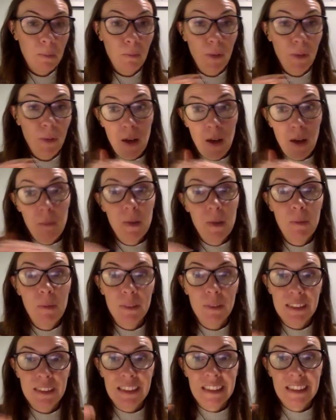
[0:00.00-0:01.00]
we got people
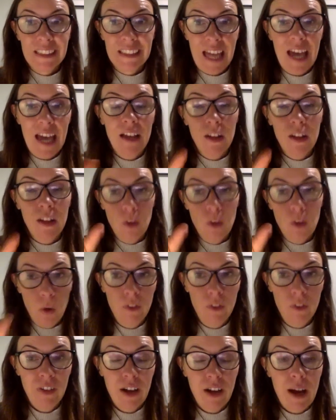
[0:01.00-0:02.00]
to scale all
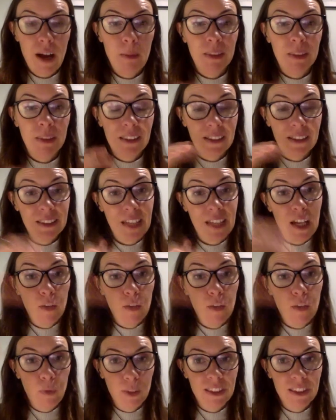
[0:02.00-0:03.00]
of their habits on a scale of
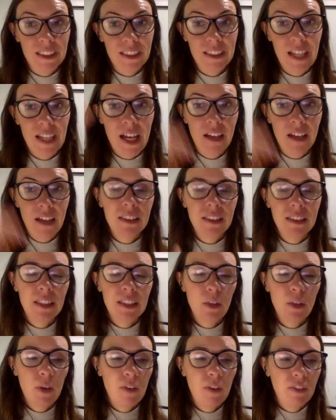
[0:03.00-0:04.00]
one to 10.
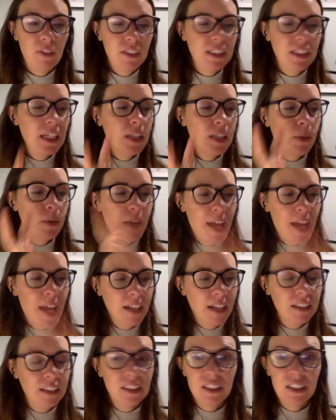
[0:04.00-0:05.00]
So if say they were
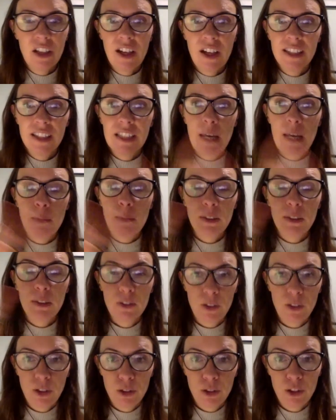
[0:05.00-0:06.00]
exercise habits or
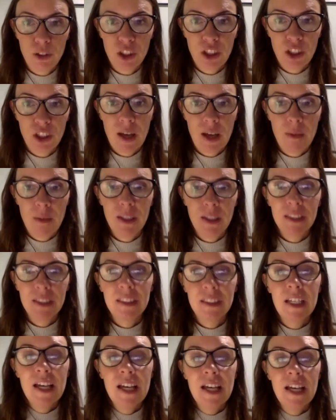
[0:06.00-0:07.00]
nutrition habits,
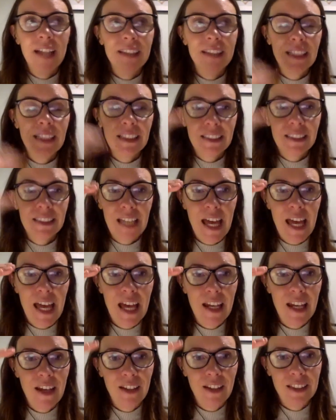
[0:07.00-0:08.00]
and say
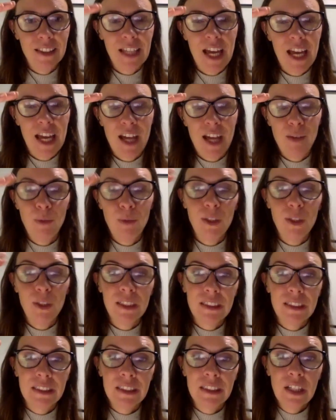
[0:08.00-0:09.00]
10 out of 10
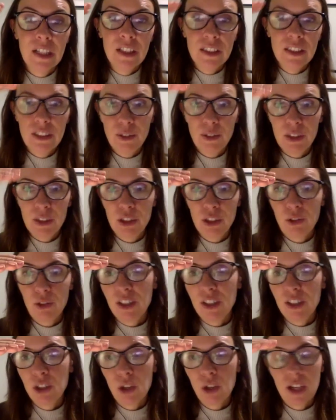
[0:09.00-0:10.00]
was to do a
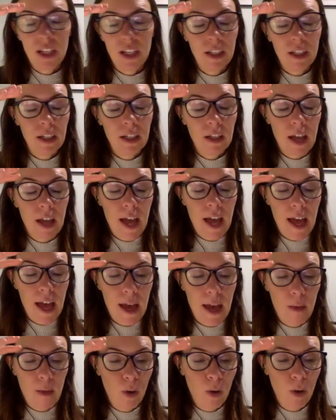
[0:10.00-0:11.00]
strength training um,
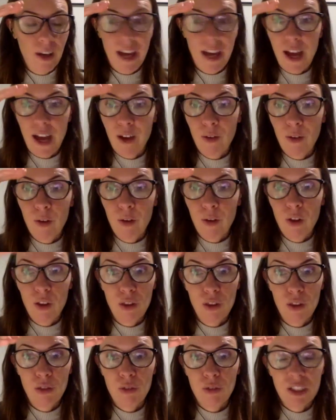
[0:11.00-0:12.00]
workout
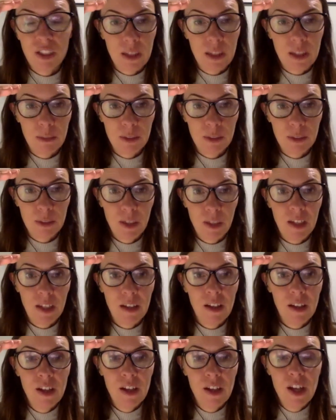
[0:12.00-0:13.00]
three times a week
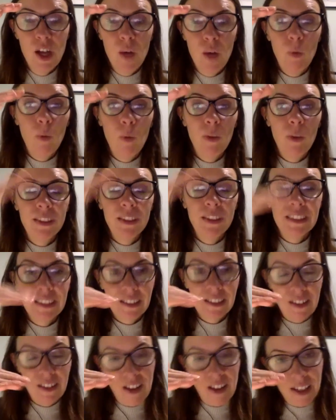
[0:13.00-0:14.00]
well, what does a
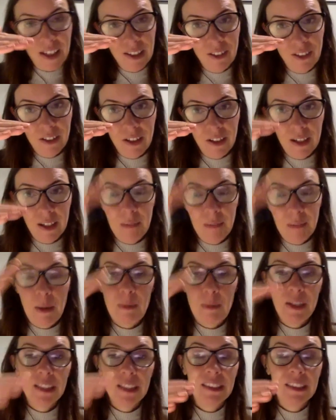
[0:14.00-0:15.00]
nine look like?
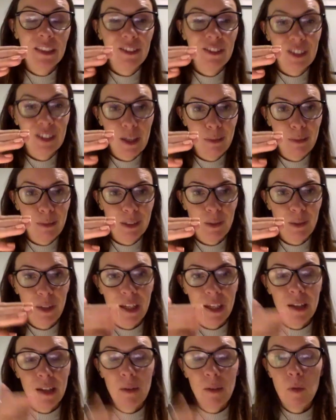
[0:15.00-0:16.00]
Maybe it's two times a
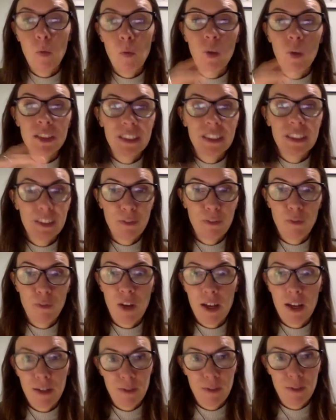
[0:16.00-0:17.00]
week. What does a
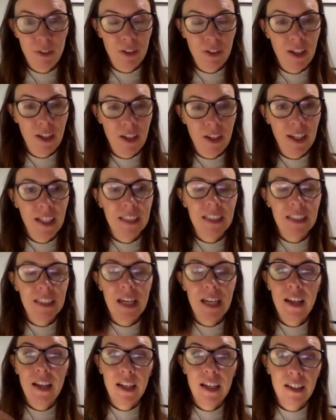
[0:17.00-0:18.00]
five look like? Is that
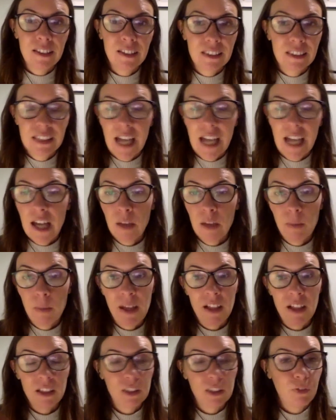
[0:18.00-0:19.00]
like
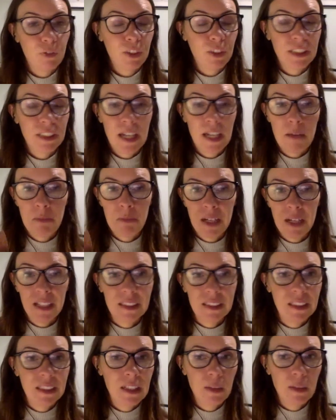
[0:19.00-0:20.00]
kettlebells for 10
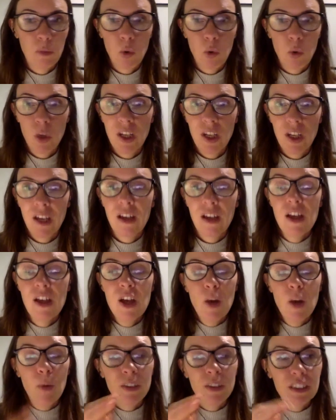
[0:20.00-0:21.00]
minutes in the morning?
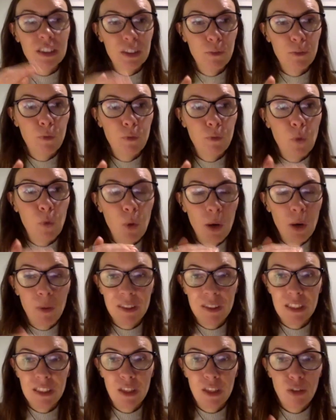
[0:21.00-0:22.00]
What does a four,
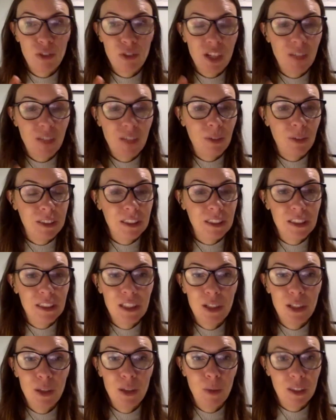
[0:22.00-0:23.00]
what's a three, what's a
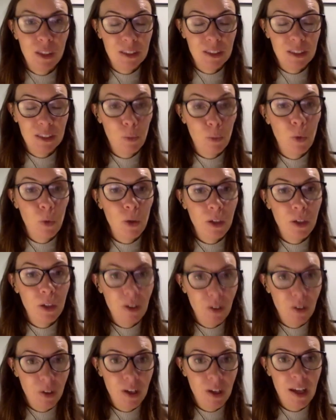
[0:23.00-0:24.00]
two, what's a one
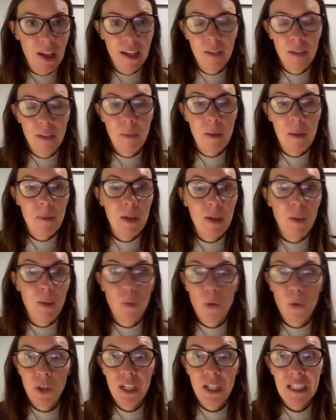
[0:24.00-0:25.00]
look like? Maybe a
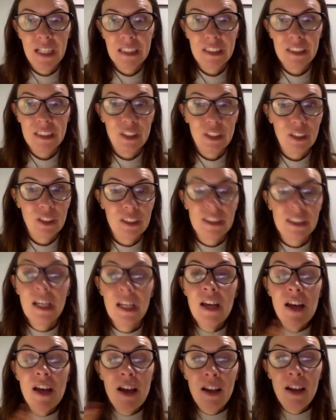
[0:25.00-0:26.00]
one is just,
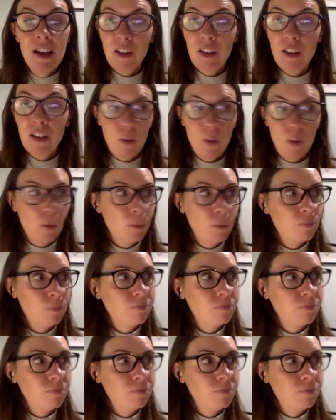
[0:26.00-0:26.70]
you know,